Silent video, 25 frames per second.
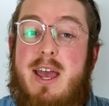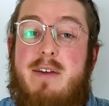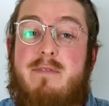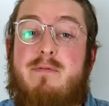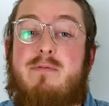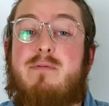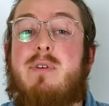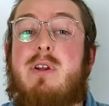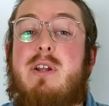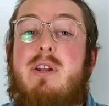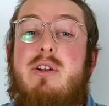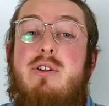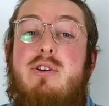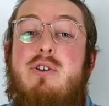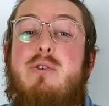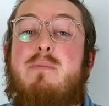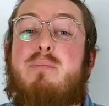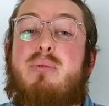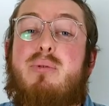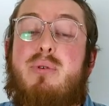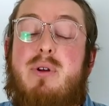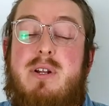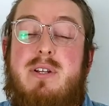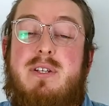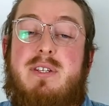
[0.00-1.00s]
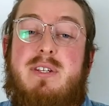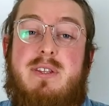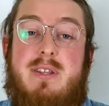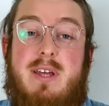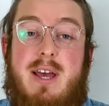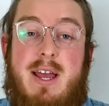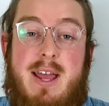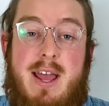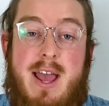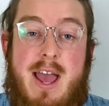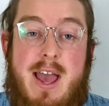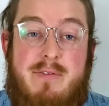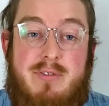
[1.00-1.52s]
every new printer that
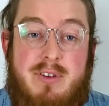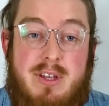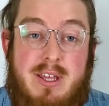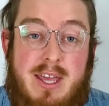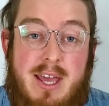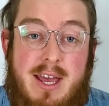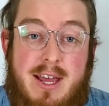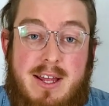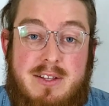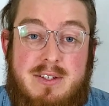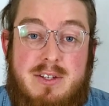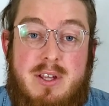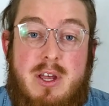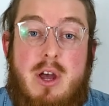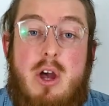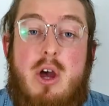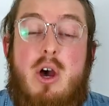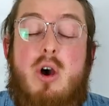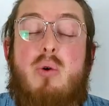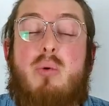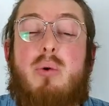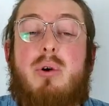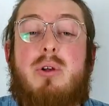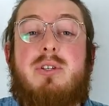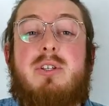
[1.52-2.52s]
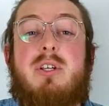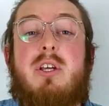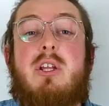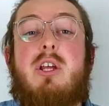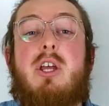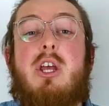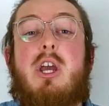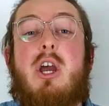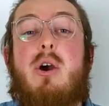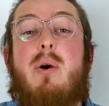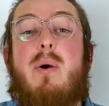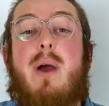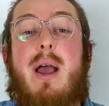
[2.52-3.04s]
I ever get. We're also gonna
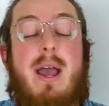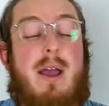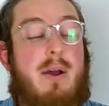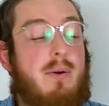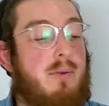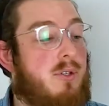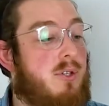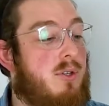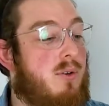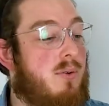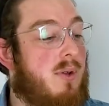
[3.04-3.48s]
go how to